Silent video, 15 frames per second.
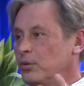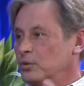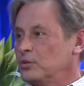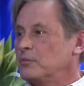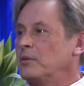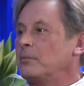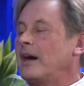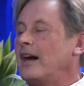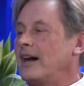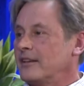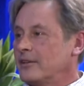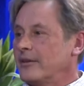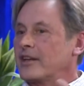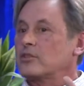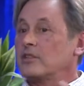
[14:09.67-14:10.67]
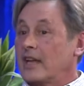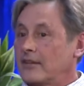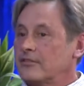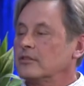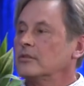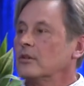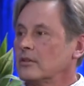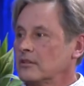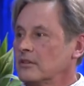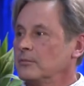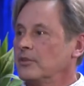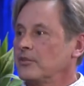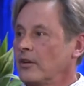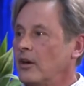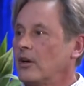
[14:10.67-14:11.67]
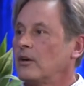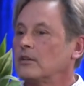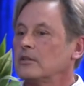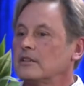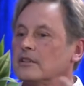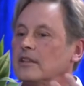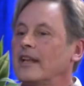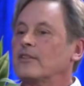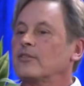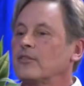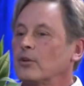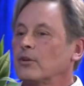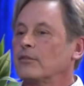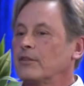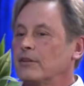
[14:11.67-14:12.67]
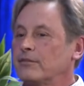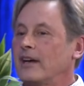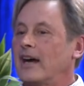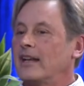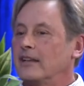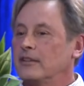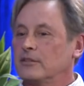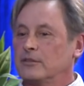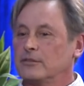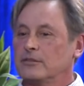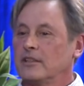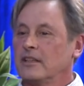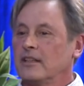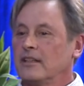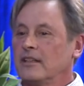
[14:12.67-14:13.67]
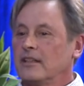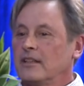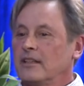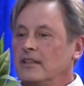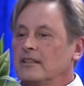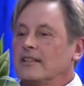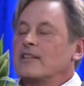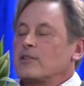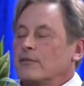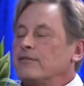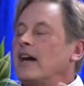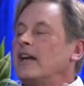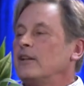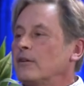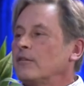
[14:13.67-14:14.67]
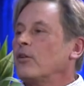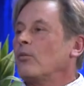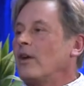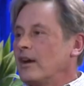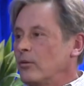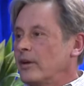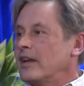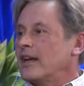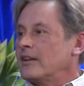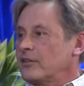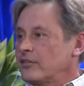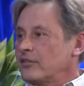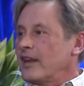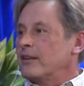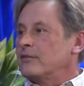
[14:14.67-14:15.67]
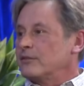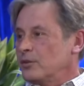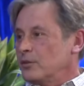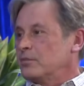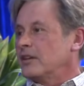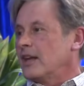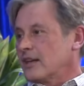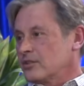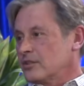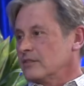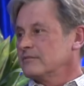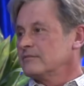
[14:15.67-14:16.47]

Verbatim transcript: pull them apart. You actually have to look at them as a whole, and that's sort of a failure of that's a failure of the way we understand food production.